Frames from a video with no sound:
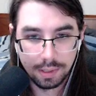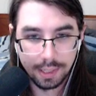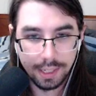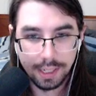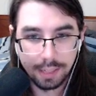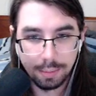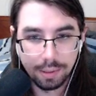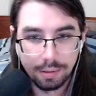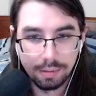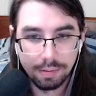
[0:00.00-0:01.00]
And
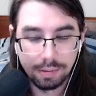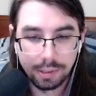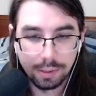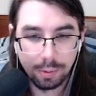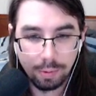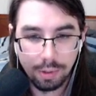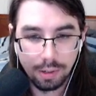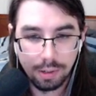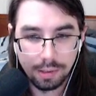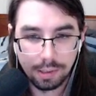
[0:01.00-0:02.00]
double
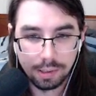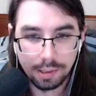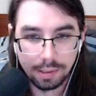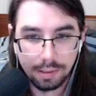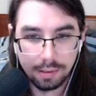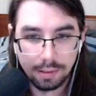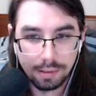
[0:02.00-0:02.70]
squirrel